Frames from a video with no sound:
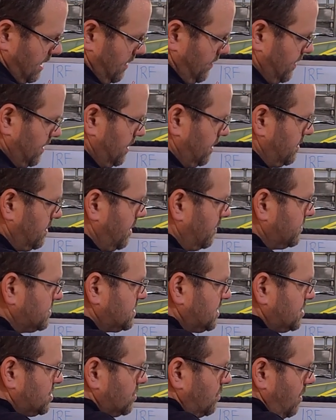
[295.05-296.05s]
And then another
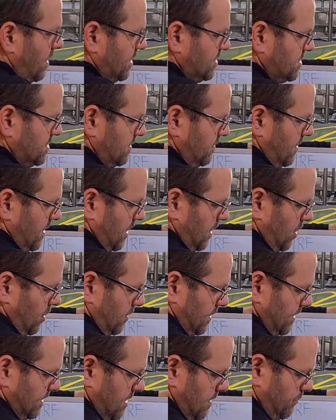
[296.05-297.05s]
situation that
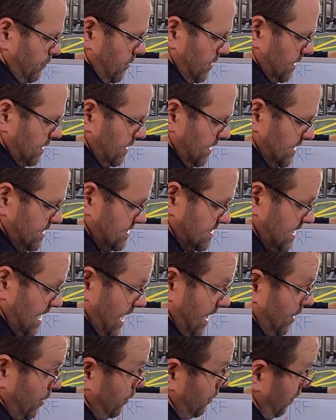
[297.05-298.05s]
you'll end up running less
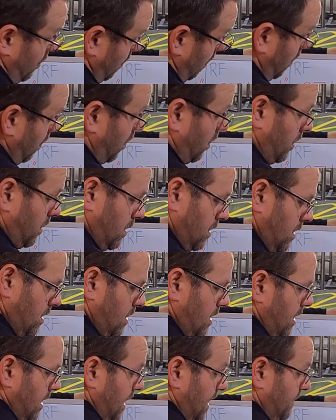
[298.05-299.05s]
stagger, or
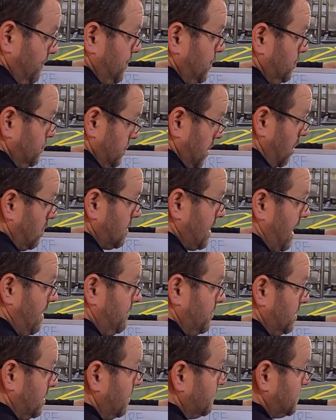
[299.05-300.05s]
if you don't
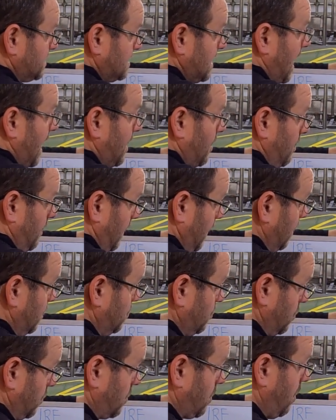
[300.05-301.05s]
have enough stagger
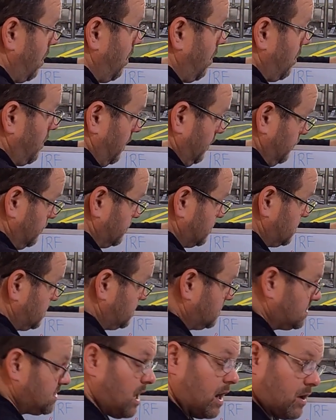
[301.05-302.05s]
in your car and you're
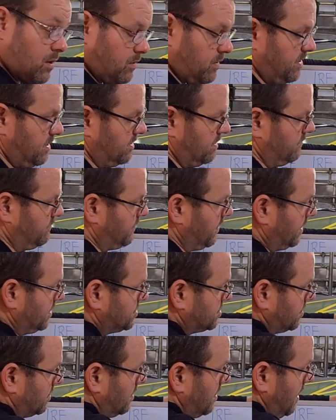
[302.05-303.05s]
stuck with it in a
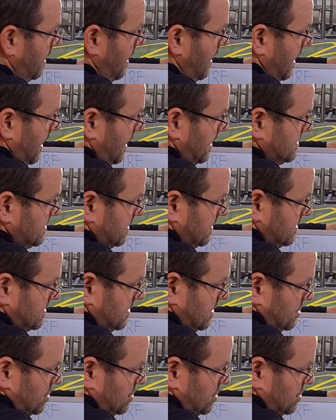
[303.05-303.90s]
feature, is in a